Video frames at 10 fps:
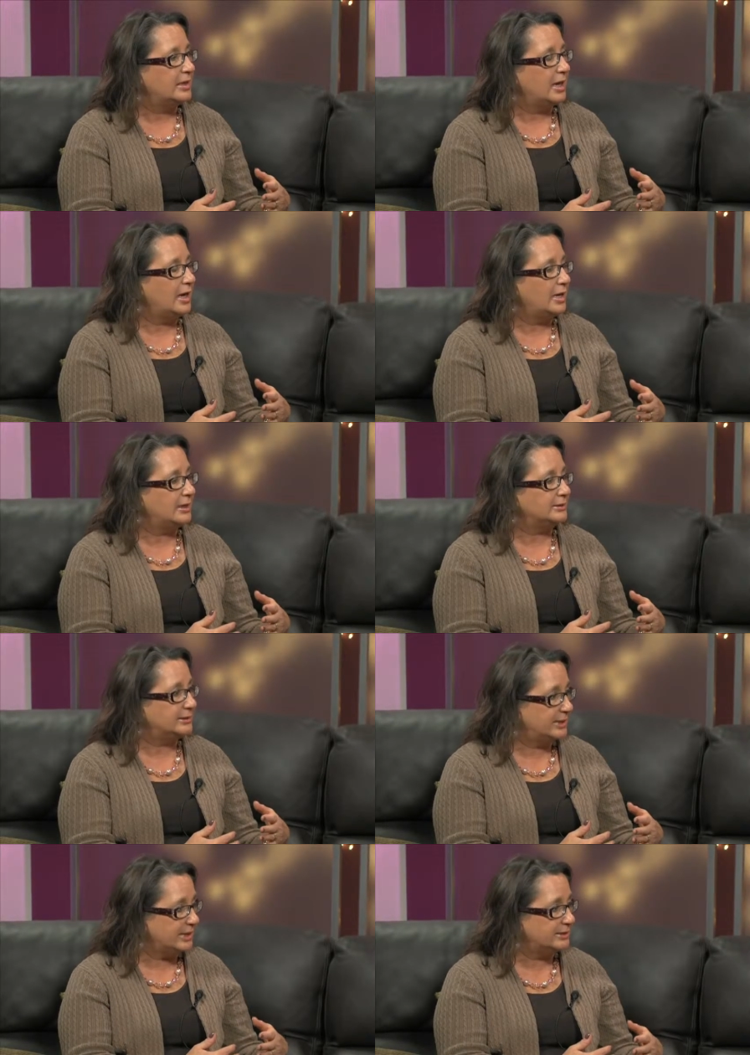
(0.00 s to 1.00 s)
uh,
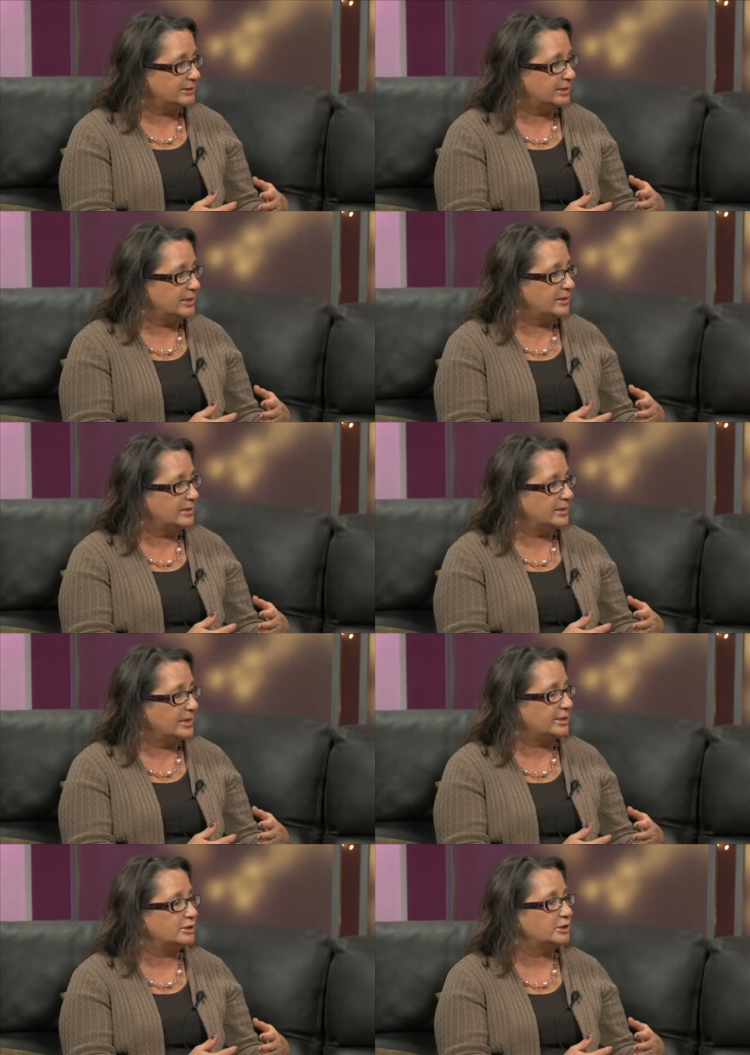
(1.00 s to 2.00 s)
states in the
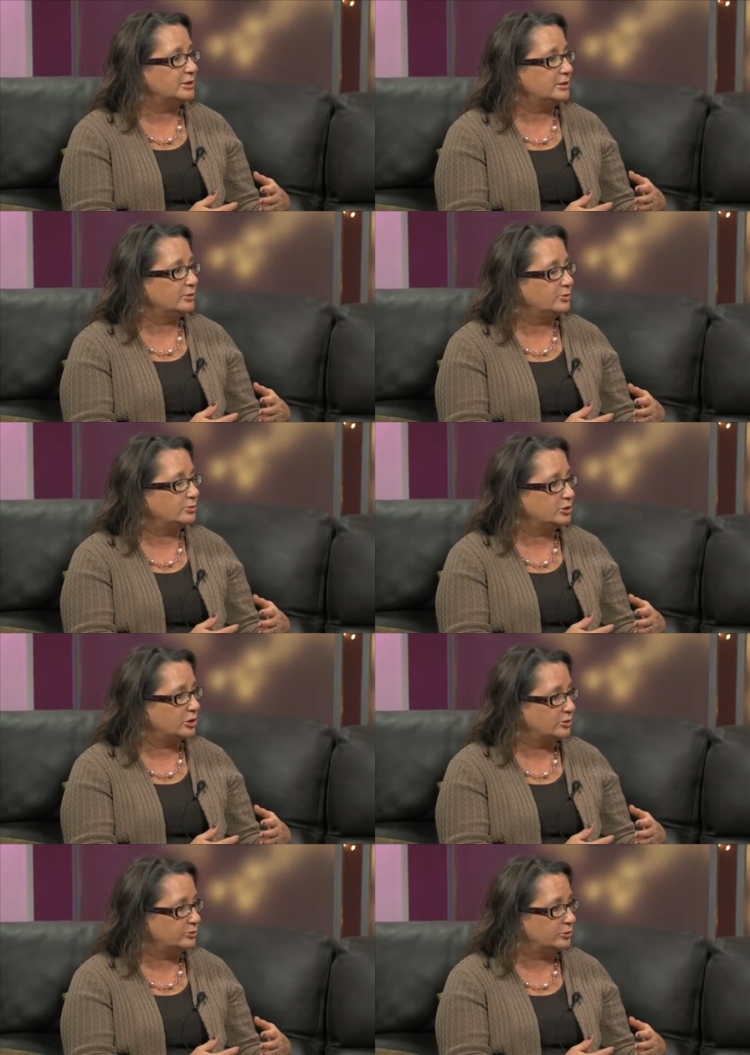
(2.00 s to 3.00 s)
nation who
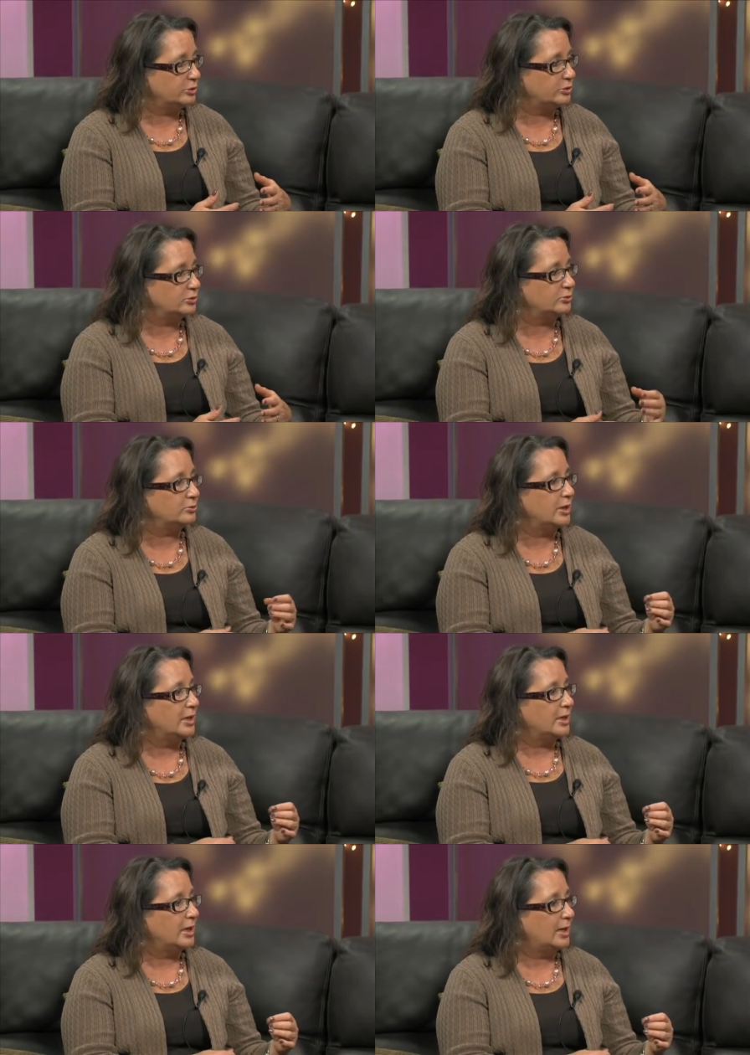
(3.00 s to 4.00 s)
chose to
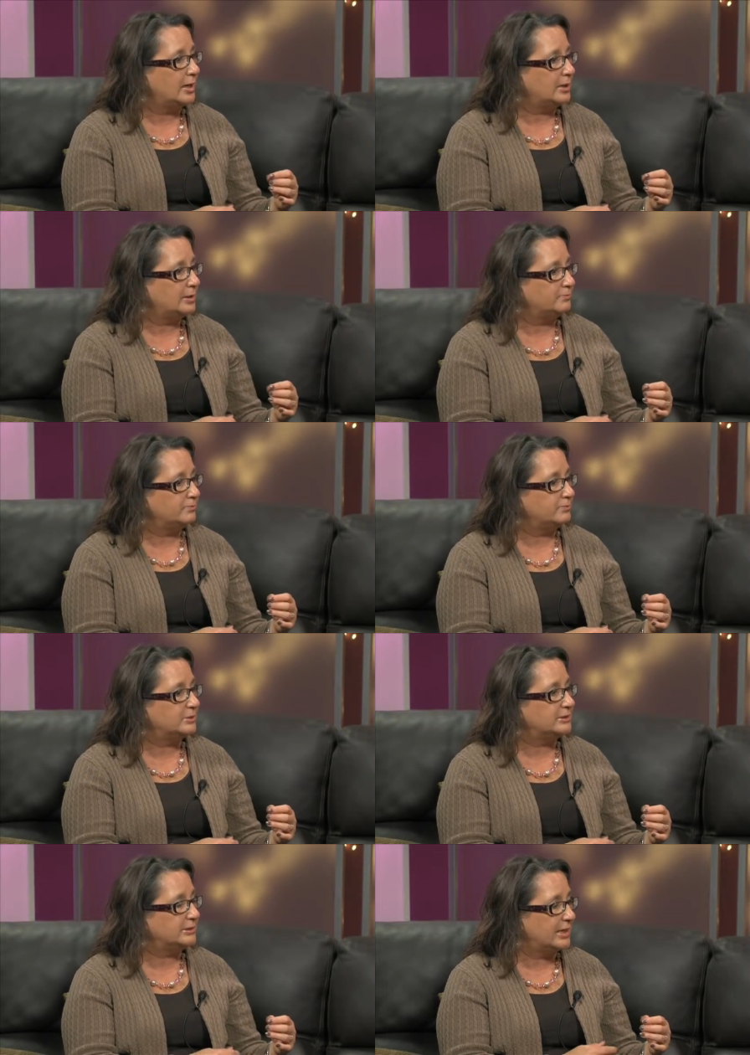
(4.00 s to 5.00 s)
um,
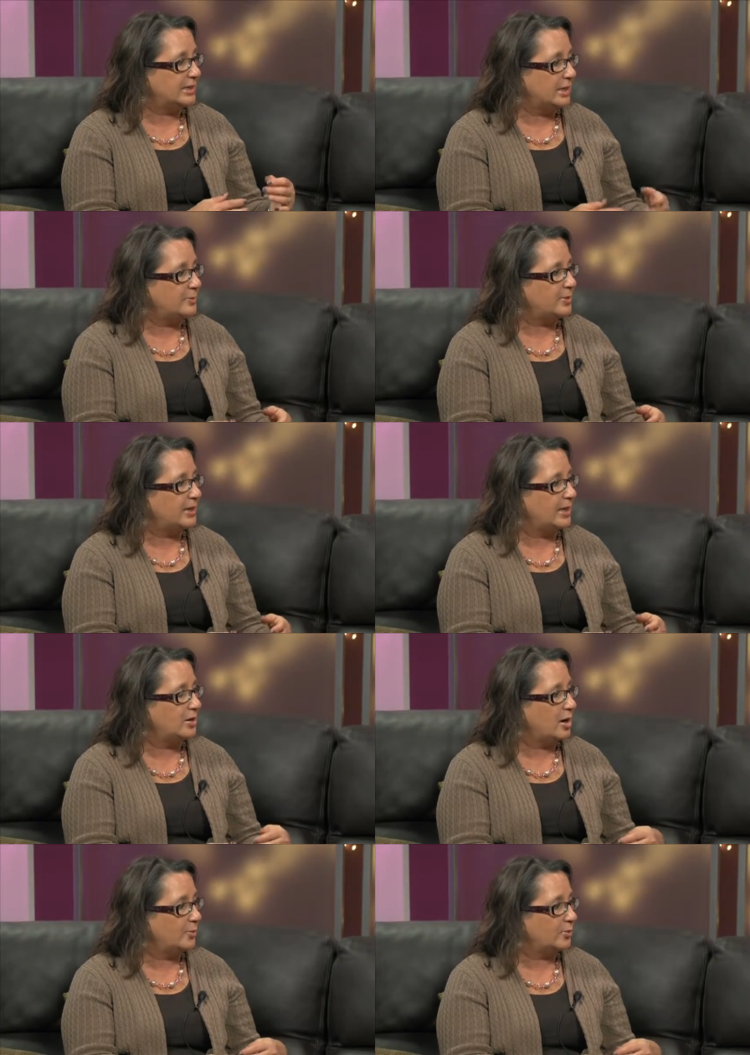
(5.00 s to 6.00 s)
set up and
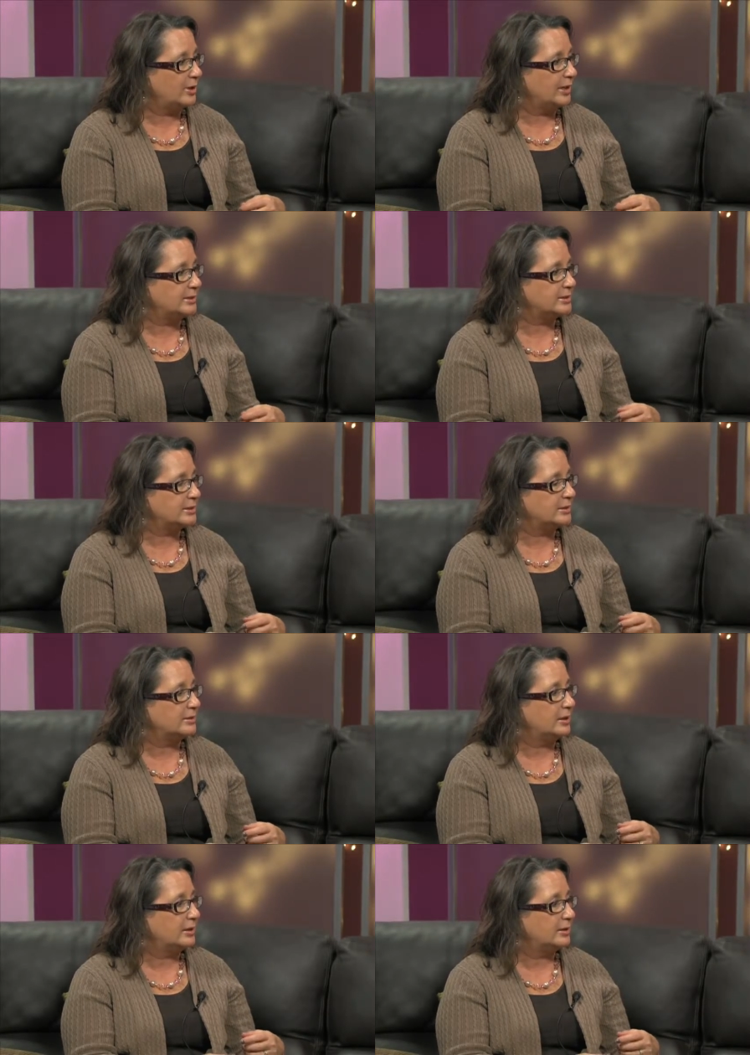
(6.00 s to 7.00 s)
operate
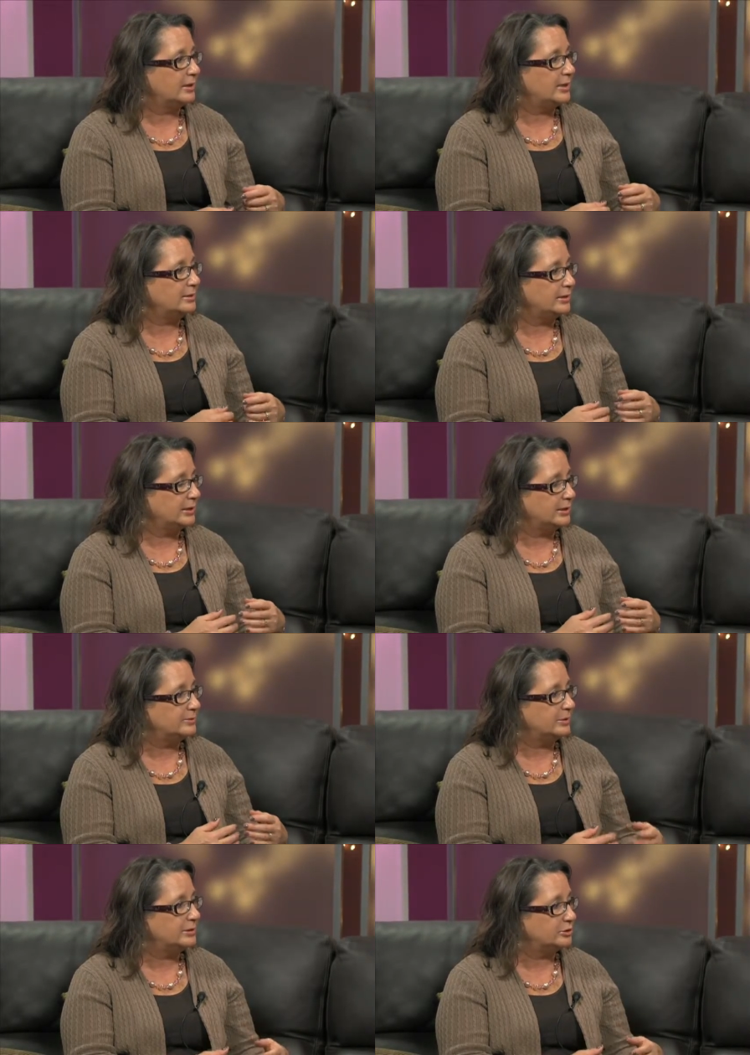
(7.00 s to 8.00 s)
uh, a,
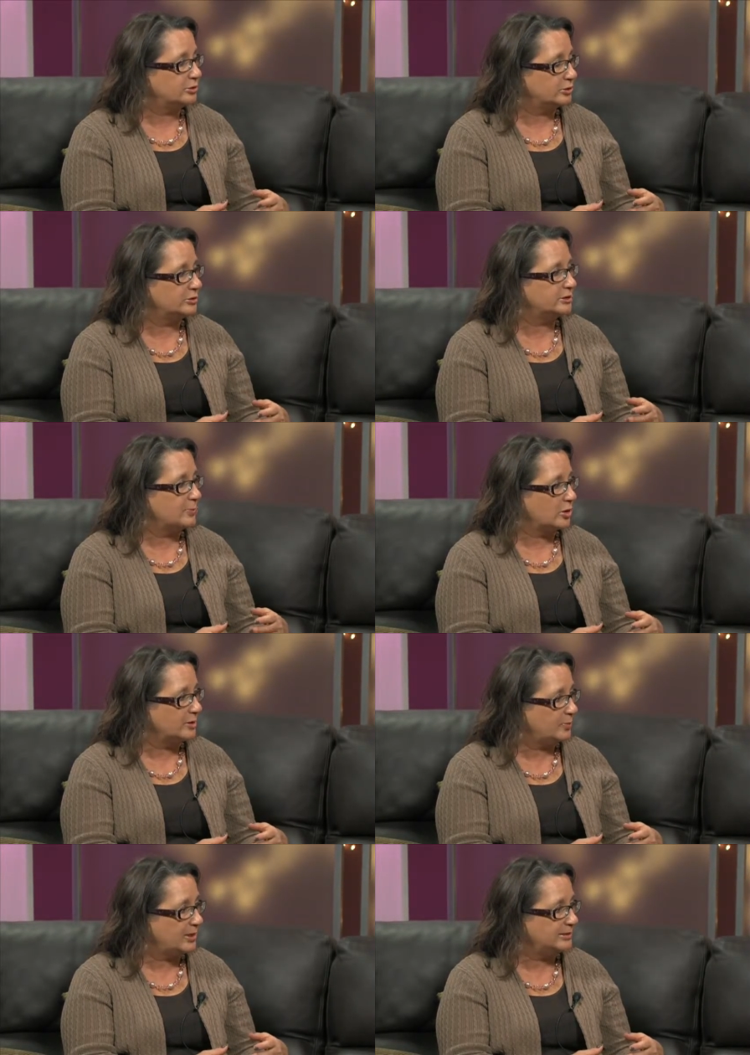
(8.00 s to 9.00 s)
an, an insurance
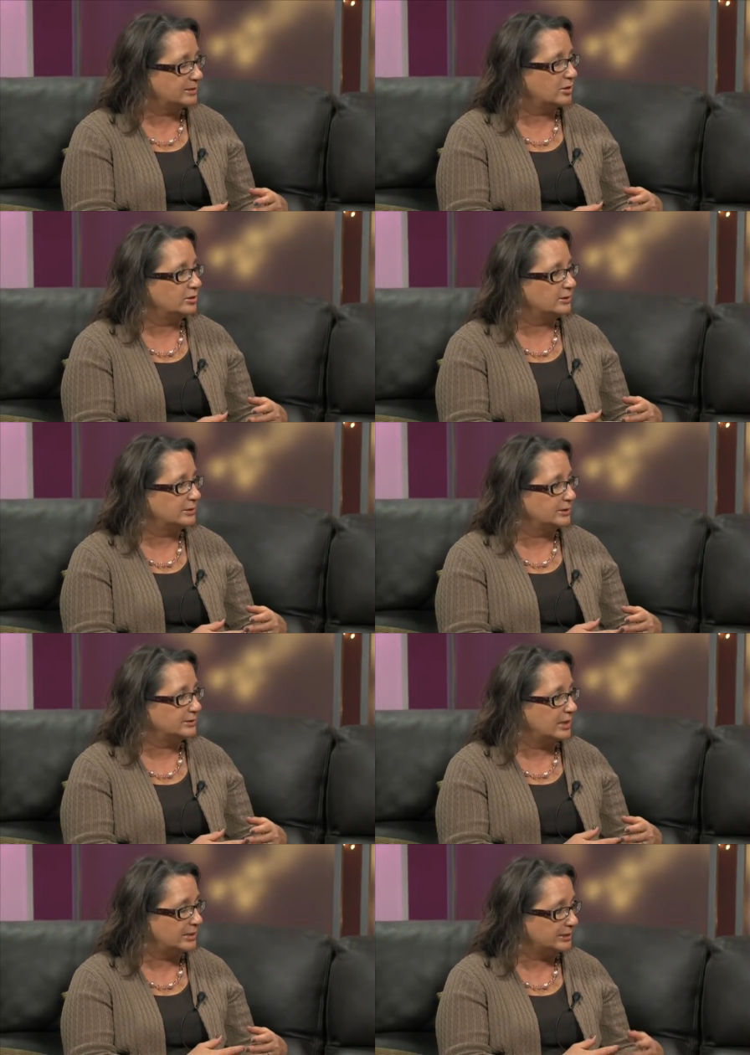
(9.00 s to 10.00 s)
marketplace called an,
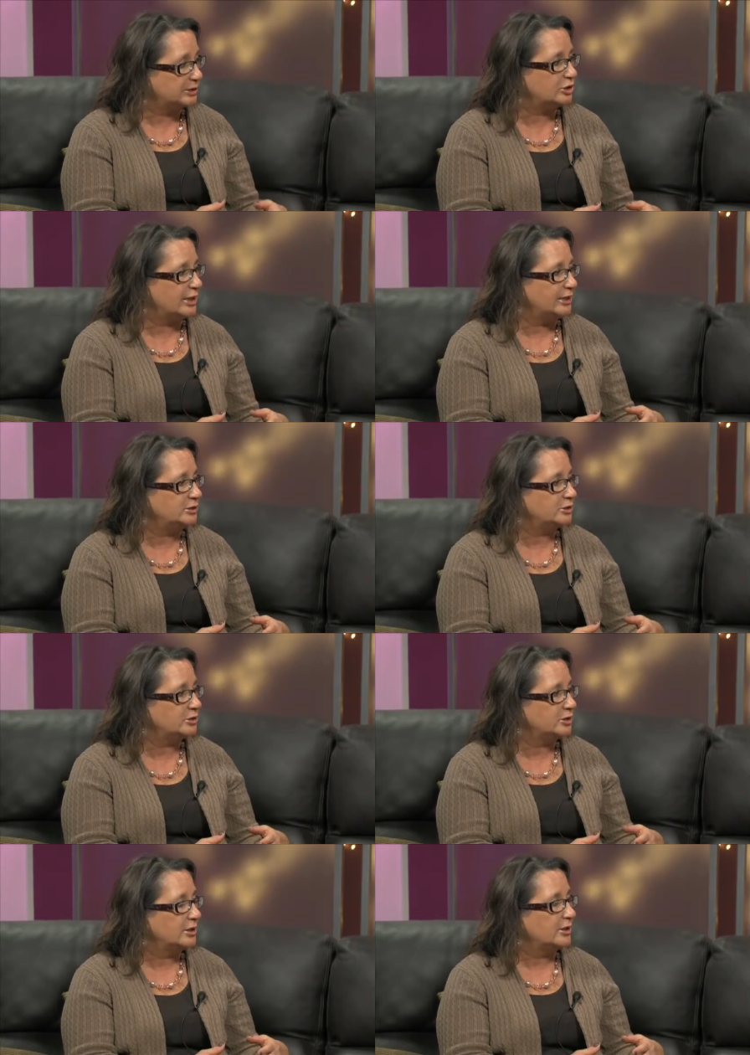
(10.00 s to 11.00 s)
an exchange. The